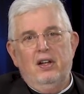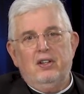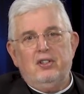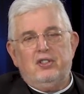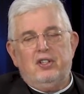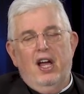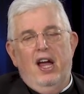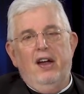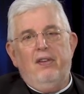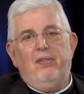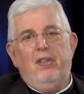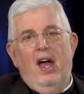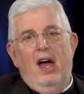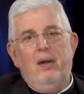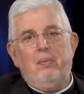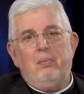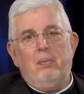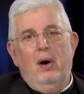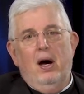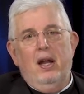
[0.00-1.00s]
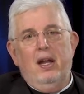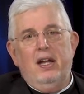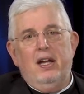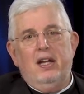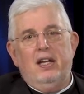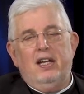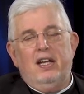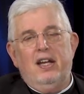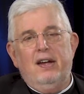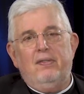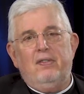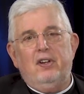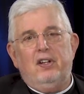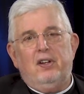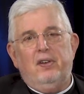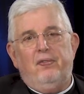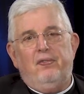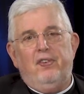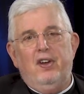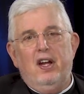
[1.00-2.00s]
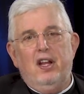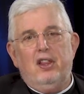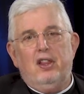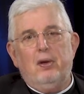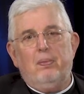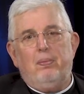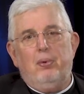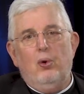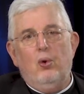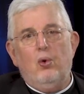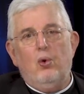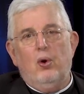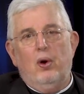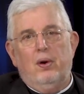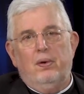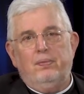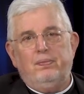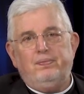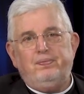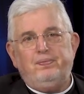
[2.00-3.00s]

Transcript: save that money and give it to feed the poor?